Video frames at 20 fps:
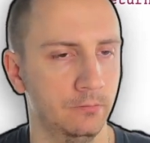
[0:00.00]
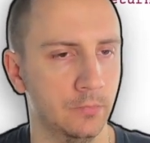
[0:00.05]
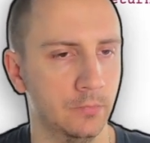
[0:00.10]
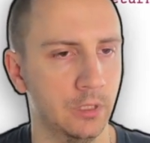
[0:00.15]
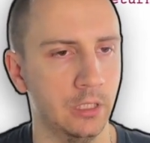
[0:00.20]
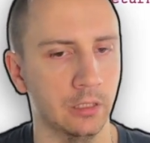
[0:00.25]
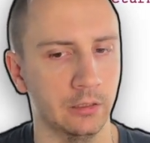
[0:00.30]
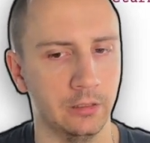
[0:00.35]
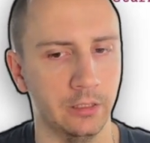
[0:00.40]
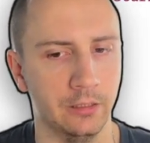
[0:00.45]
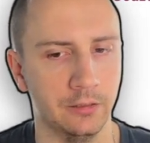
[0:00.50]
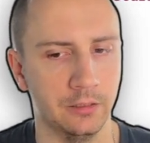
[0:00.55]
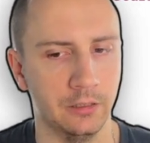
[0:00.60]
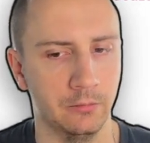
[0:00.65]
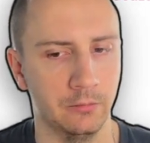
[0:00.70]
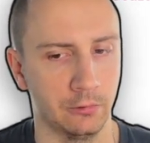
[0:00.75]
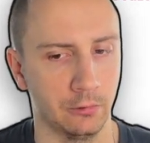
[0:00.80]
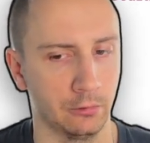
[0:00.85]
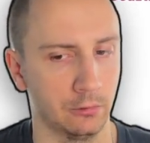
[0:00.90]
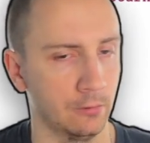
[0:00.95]
get
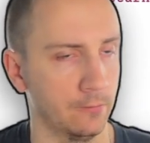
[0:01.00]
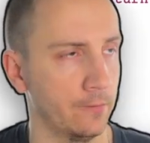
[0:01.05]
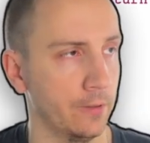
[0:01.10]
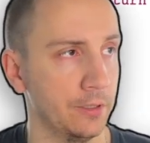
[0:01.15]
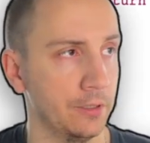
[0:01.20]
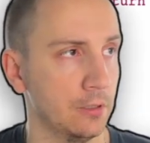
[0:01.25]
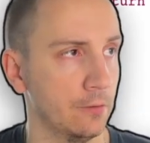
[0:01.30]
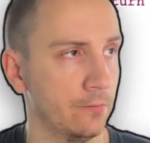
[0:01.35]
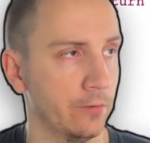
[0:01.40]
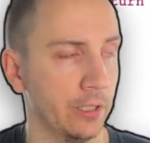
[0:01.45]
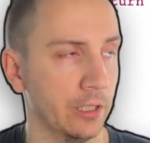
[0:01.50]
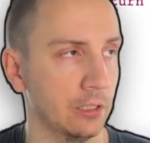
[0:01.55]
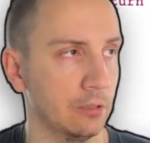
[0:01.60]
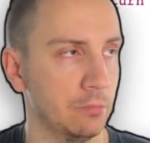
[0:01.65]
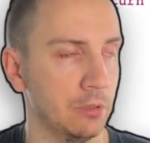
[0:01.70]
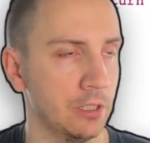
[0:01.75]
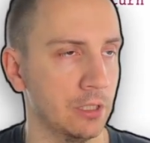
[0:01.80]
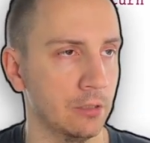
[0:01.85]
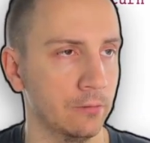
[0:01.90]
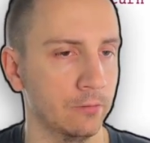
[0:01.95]
some sort of undefined
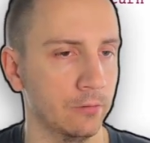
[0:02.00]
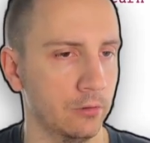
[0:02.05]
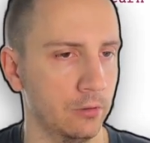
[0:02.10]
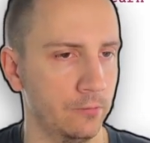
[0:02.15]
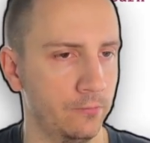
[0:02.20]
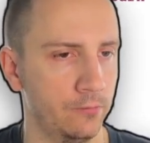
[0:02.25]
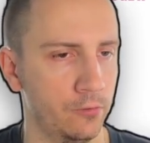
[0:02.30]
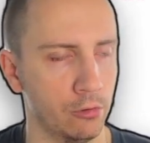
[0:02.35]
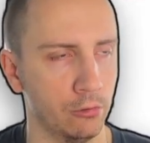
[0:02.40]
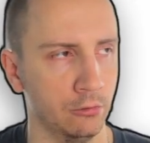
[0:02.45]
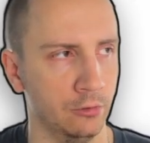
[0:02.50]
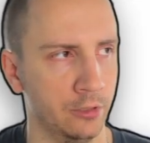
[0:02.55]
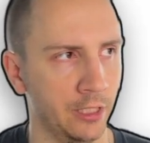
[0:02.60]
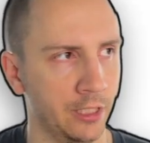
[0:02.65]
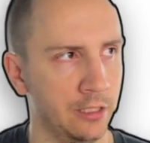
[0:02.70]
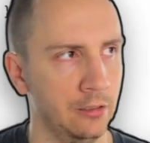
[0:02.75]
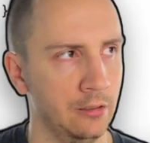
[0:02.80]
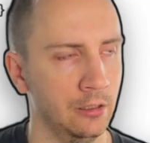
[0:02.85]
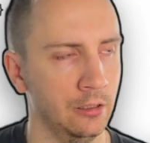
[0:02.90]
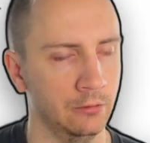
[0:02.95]
behavior. If you are
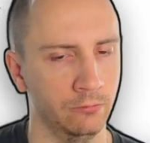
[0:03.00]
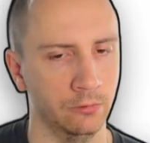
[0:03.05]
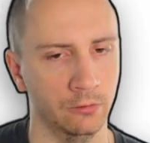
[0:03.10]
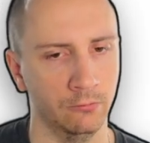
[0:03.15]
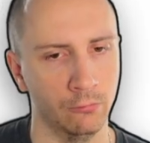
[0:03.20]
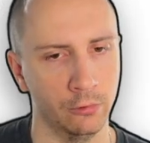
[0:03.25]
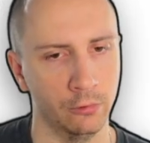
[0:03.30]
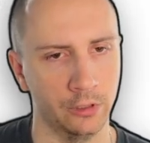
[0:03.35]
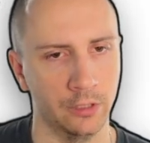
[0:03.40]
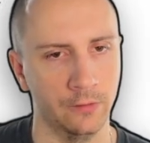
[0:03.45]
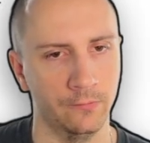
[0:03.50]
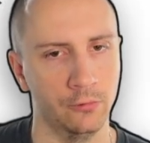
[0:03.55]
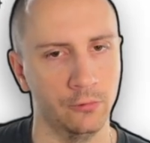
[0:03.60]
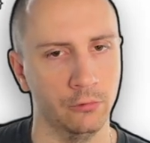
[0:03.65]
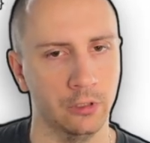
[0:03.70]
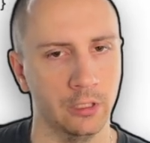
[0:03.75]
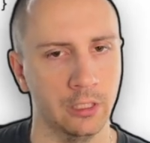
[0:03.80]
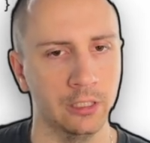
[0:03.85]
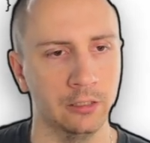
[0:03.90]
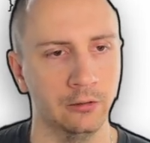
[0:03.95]
lucky, it will work. If you
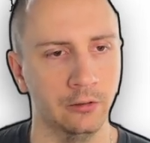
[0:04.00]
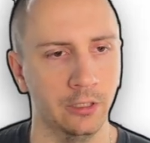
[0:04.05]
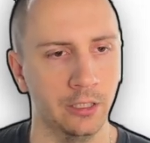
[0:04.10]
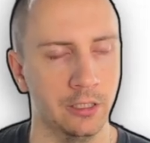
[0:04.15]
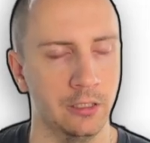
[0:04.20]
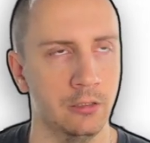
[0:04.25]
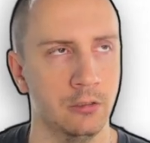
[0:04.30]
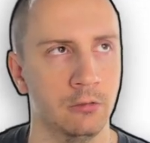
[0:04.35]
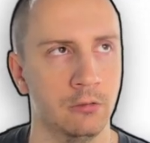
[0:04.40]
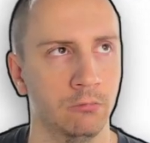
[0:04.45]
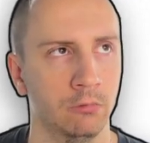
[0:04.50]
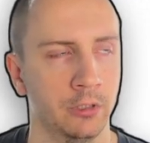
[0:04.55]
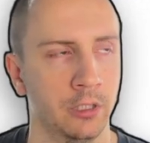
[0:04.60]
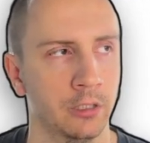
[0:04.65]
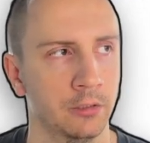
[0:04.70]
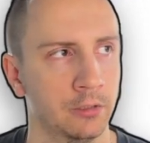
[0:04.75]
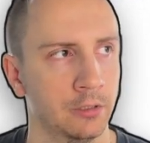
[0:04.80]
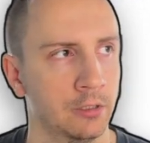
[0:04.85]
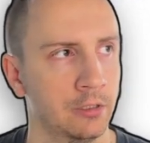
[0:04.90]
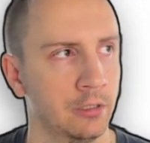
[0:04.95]
are unlucky, you will
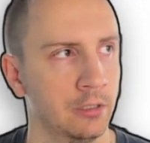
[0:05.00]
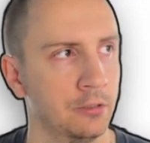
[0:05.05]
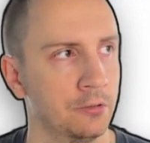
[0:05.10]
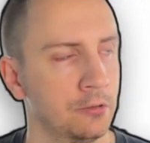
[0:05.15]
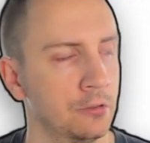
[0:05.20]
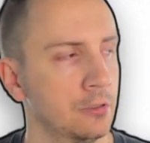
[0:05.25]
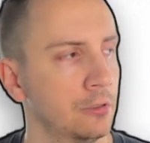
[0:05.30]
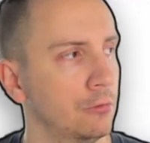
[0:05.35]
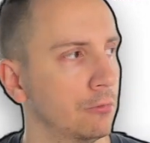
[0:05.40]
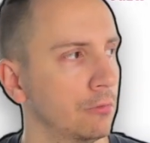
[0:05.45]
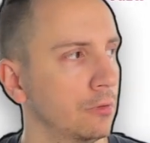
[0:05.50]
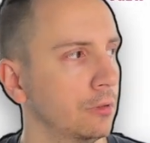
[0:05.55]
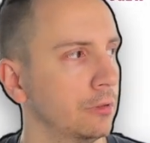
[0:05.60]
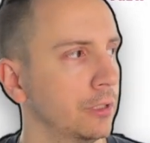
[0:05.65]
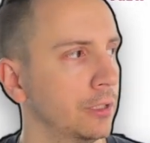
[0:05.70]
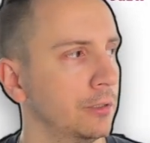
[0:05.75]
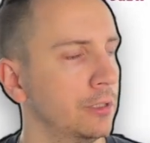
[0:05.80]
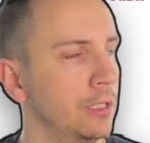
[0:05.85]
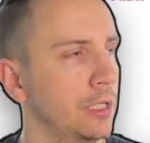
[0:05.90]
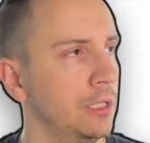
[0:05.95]
get a crash, you will
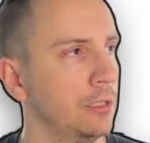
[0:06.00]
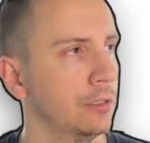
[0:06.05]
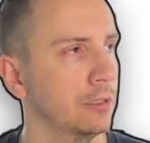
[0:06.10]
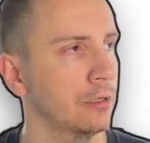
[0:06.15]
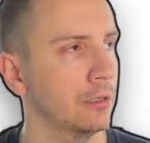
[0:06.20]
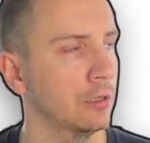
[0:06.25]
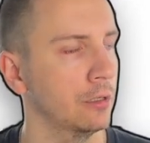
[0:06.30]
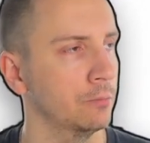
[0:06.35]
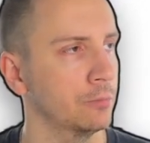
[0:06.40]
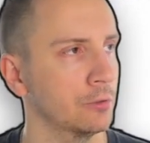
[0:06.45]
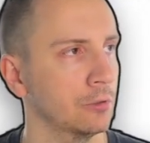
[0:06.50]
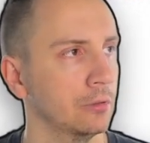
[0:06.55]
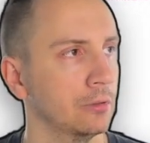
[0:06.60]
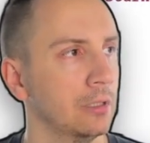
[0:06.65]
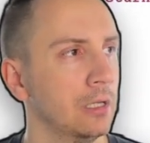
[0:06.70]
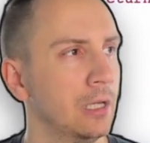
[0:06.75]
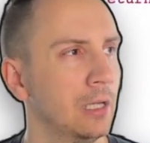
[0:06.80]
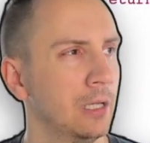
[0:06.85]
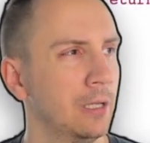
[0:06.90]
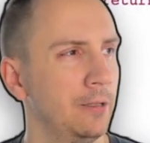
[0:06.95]
get data corruption,
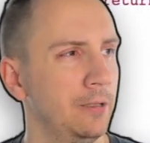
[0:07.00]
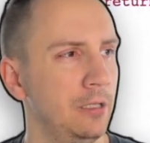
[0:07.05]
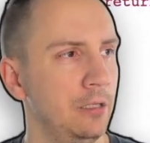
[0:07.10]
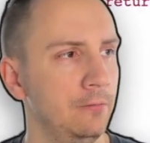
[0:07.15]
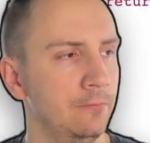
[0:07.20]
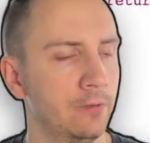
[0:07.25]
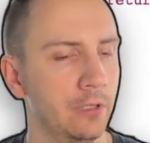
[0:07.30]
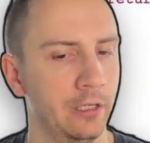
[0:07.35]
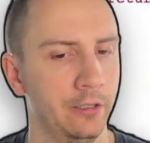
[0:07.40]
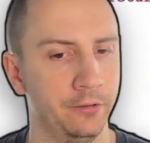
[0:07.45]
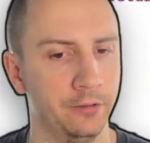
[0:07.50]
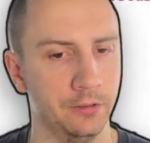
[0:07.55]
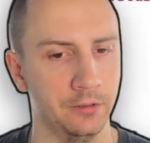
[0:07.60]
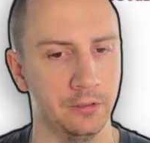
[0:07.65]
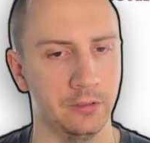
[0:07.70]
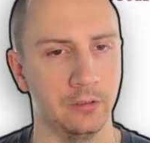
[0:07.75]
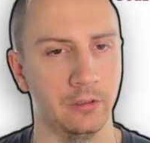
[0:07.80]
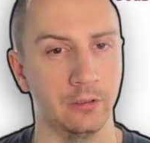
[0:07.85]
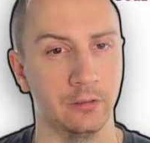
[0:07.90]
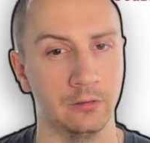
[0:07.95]
invalid
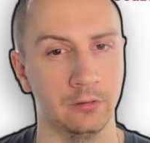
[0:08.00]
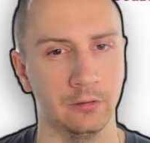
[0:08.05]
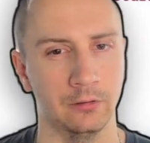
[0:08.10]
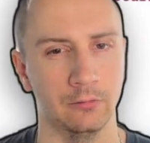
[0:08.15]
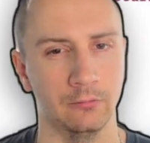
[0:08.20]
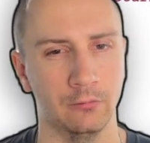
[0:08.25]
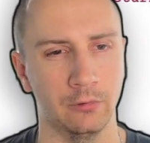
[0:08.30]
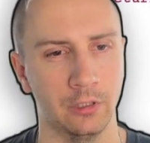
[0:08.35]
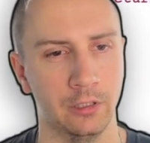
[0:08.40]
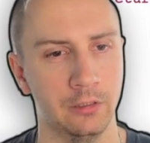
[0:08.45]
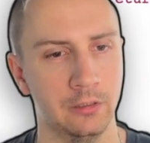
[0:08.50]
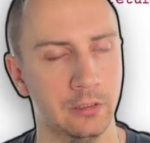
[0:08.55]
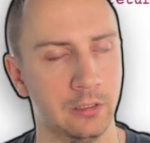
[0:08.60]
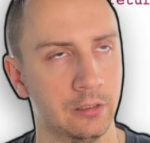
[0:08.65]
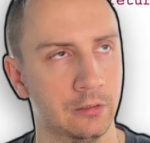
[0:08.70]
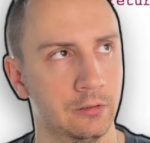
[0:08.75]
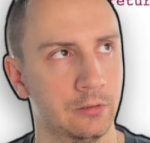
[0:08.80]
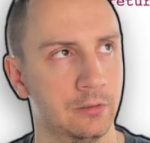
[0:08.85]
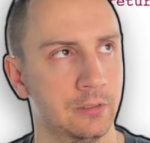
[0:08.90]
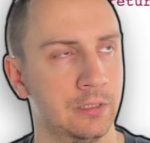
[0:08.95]
instruction, or any
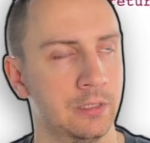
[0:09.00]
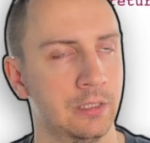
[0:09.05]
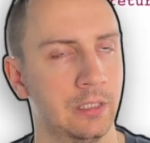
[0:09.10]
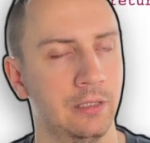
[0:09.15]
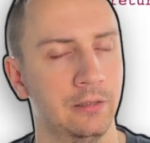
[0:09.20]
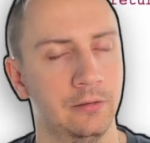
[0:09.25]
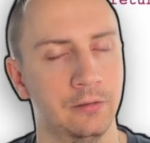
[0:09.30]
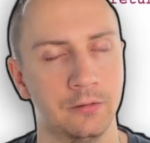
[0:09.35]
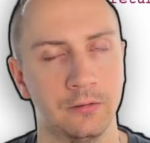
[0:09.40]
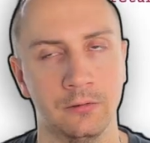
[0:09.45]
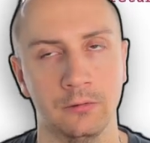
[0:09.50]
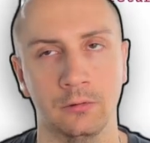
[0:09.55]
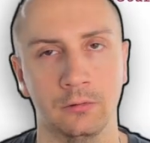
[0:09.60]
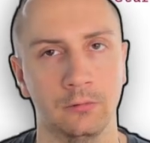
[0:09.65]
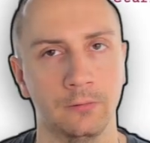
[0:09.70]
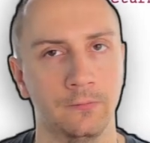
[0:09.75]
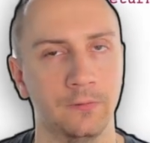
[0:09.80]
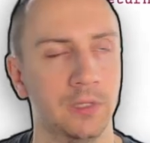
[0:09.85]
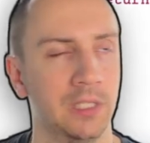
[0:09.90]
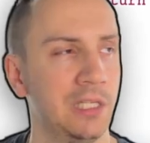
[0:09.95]
other sort
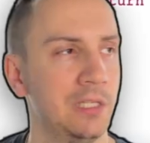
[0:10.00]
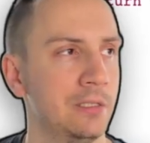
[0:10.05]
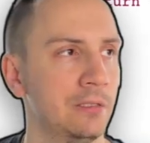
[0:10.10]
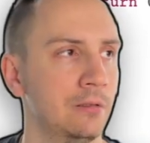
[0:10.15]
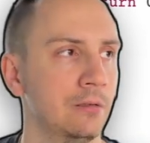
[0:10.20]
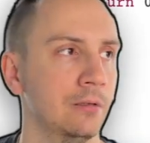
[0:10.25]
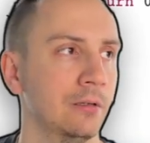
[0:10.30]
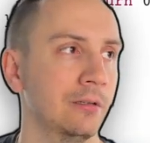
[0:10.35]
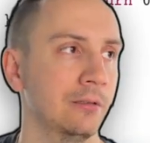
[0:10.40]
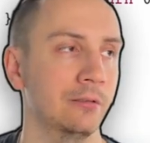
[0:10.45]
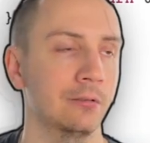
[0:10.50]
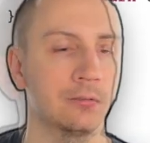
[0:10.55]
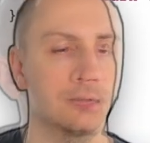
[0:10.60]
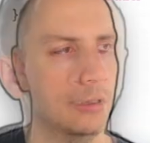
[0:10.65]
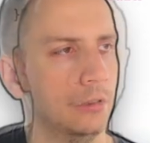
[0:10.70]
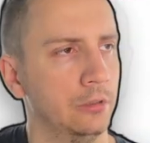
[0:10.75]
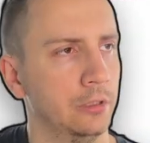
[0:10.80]
of nasty error.